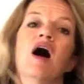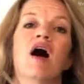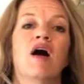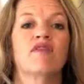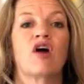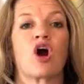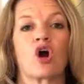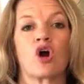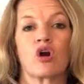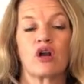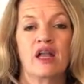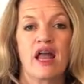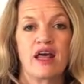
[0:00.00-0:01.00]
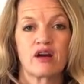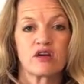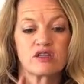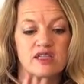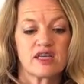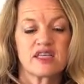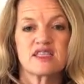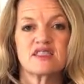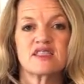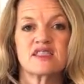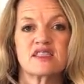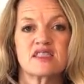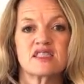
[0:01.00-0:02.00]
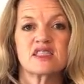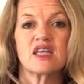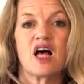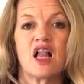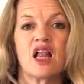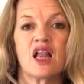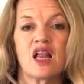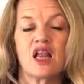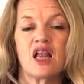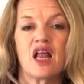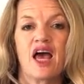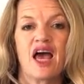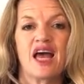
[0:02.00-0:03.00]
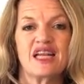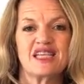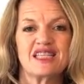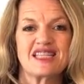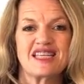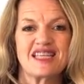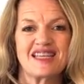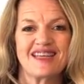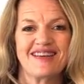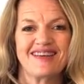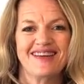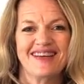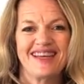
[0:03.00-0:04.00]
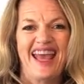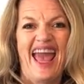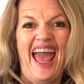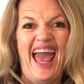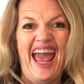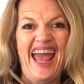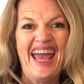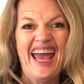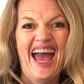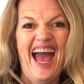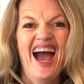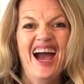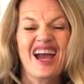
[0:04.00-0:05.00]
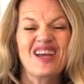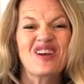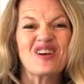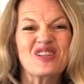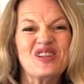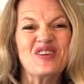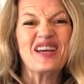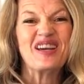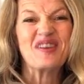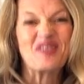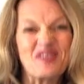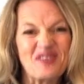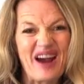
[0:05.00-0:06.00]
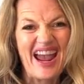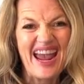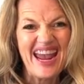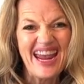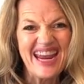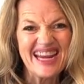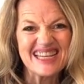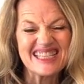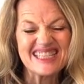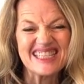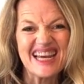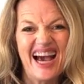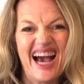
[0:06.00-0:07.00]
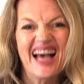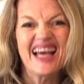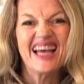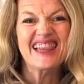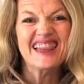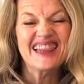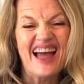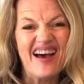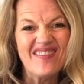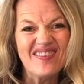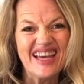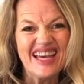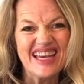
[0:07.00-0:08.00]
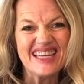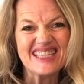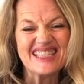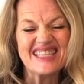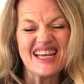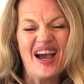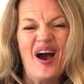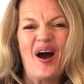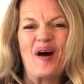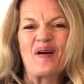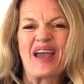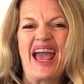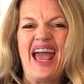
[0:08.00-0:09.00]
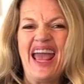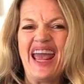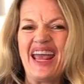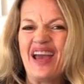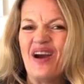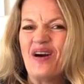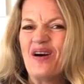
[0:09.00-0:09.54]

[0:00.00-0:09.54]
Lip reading: of our letters S, O, and T. Okay, you're doing great. Love it. Okay,